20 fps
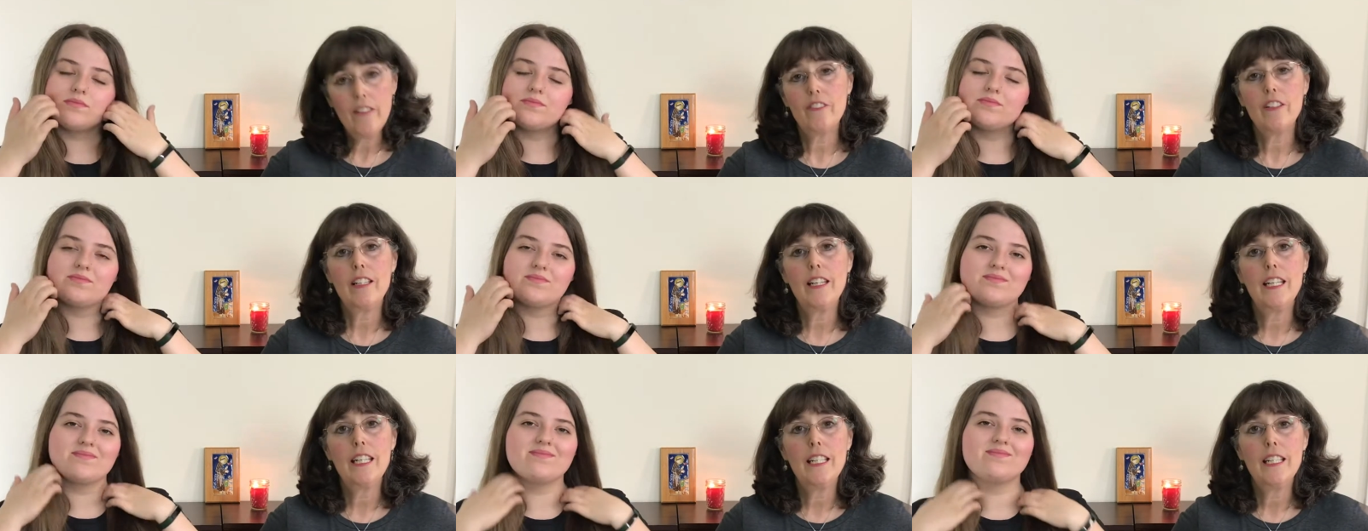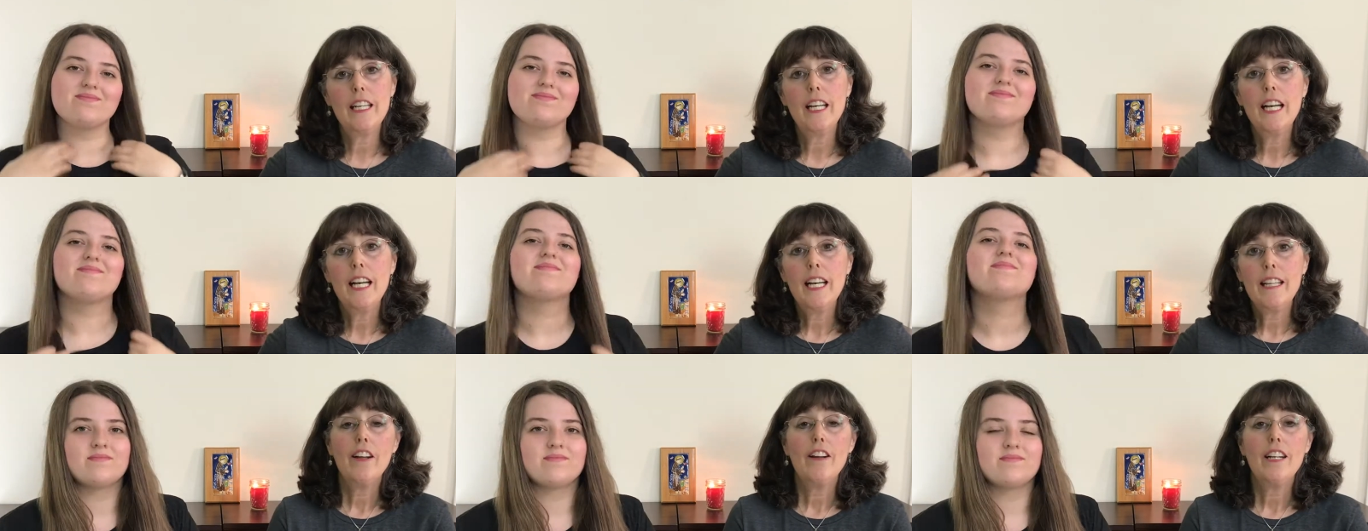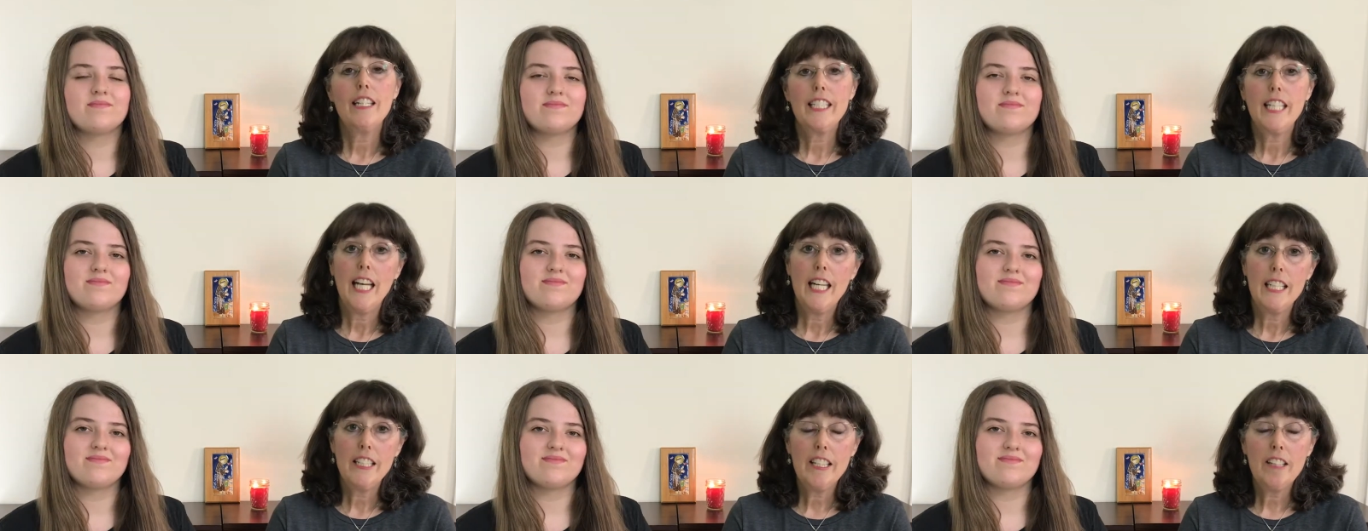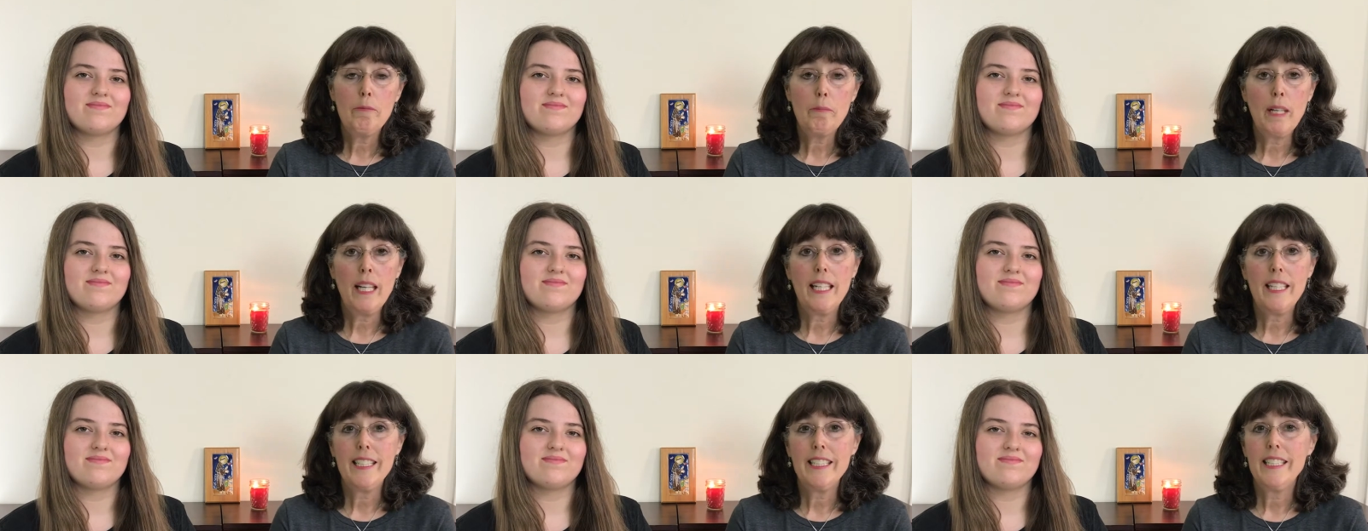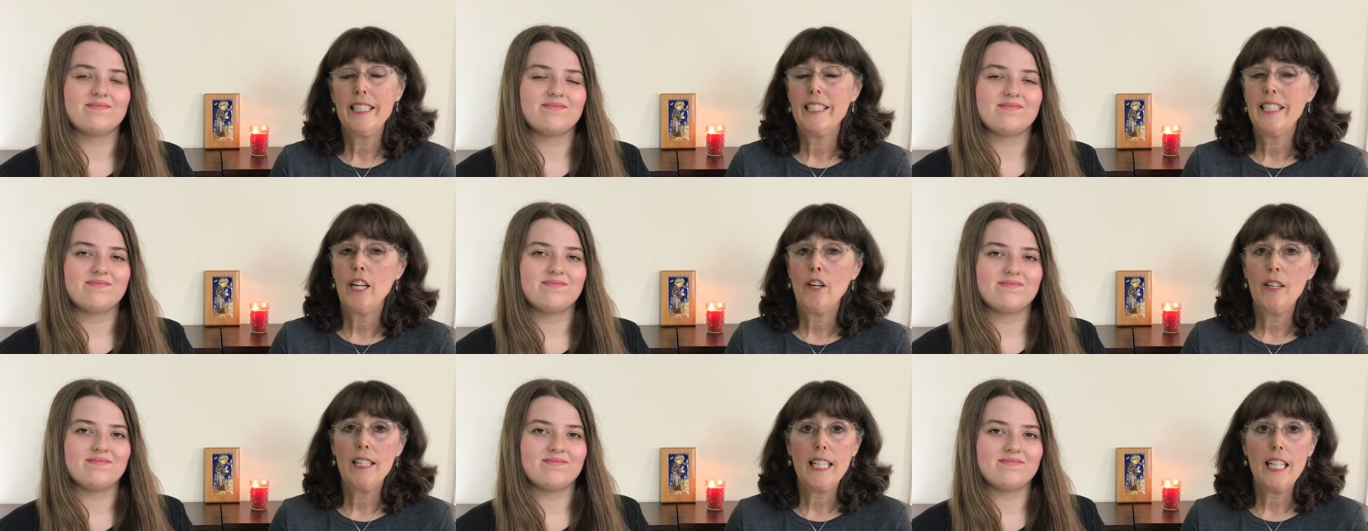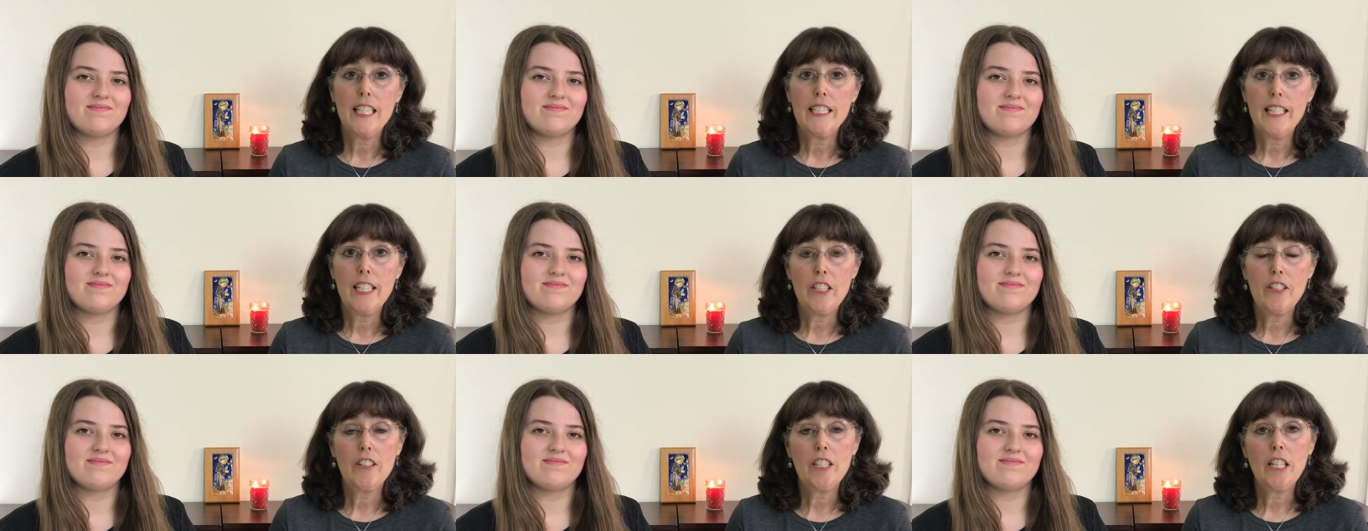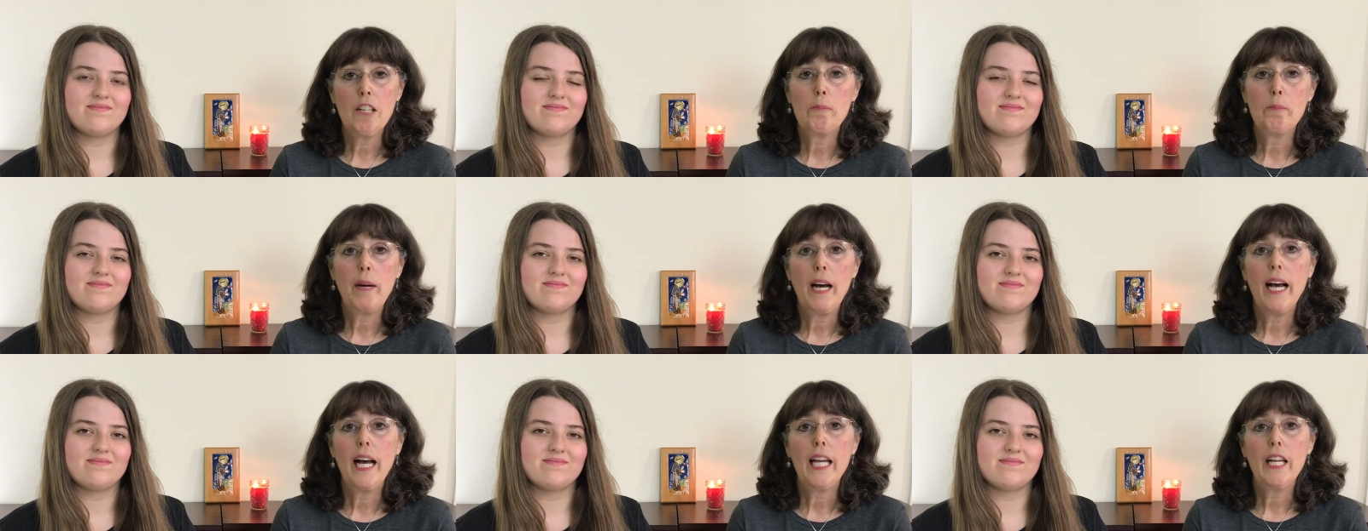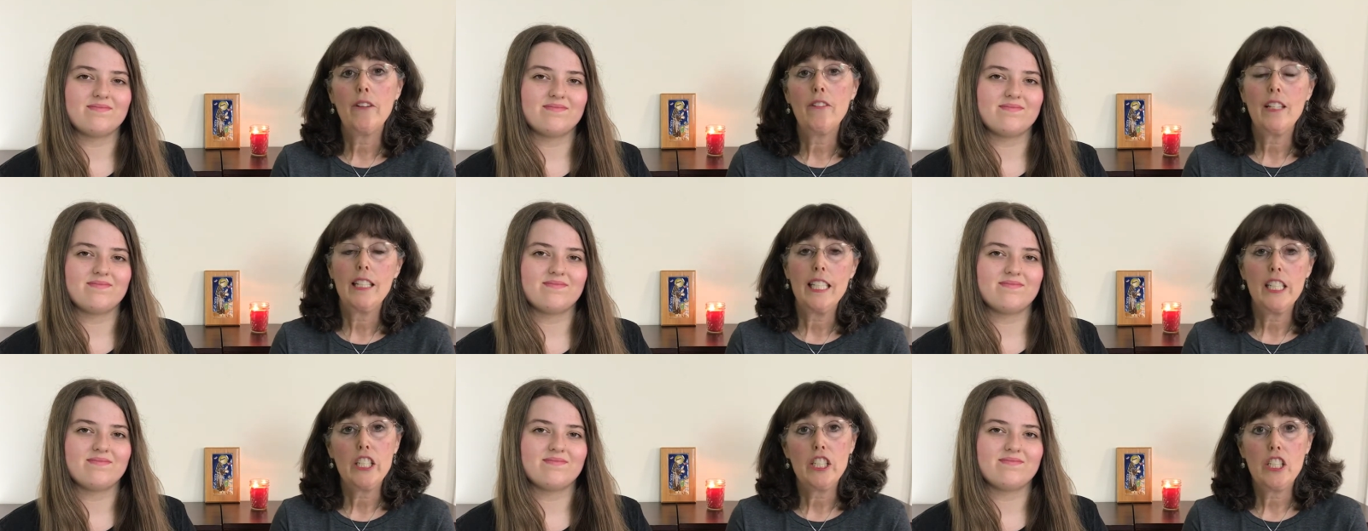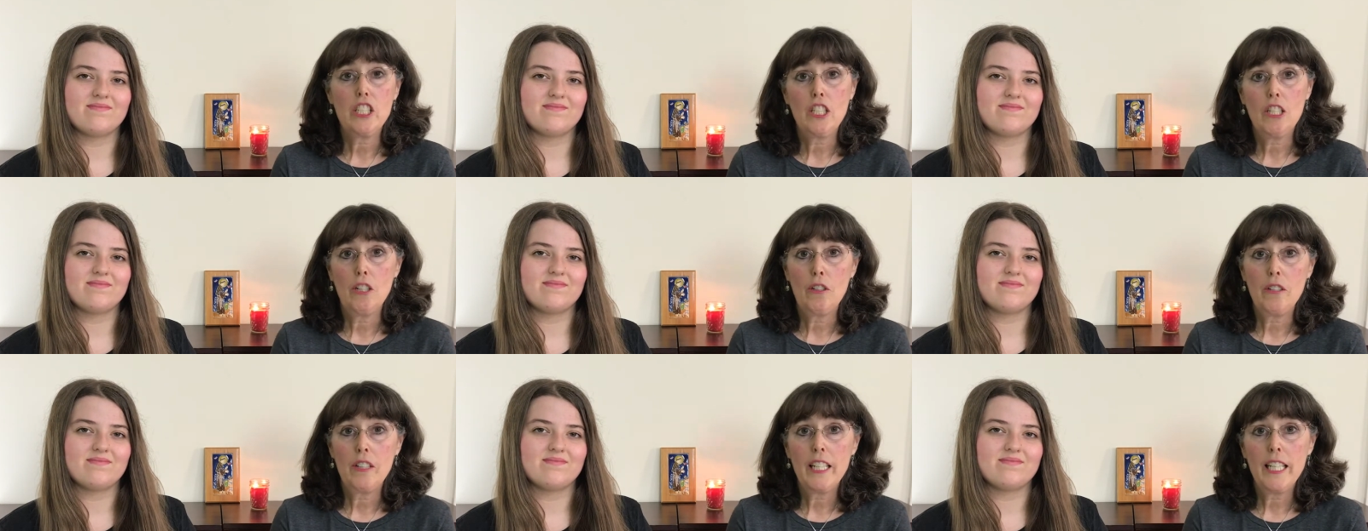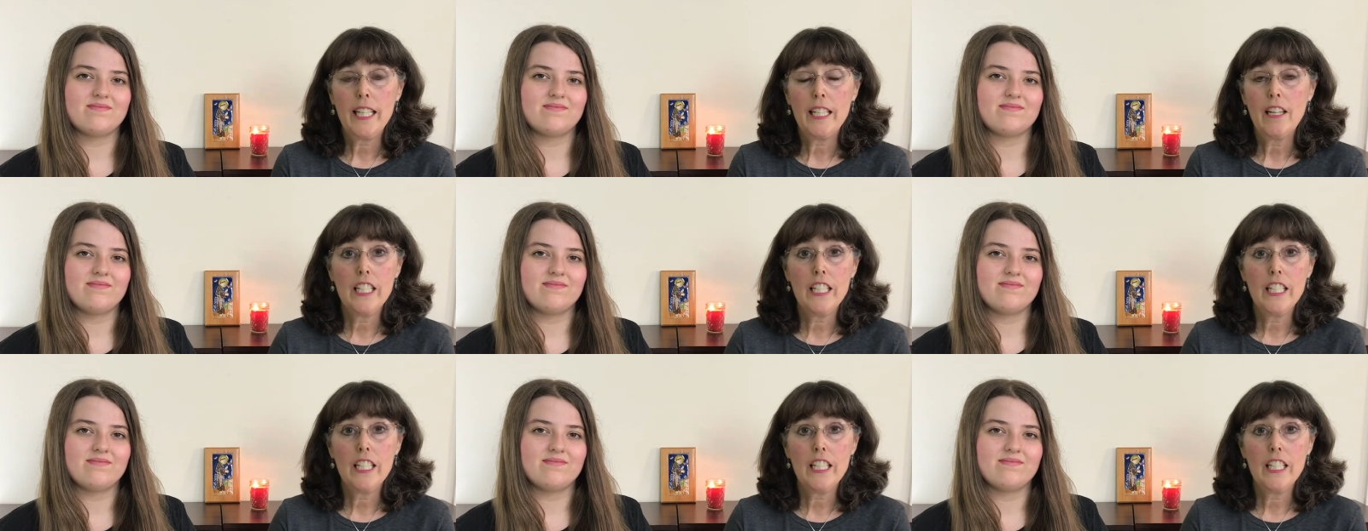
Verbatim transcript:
Speaker 1: Avila. There are tons of places nowadays that you can buy religious clothing,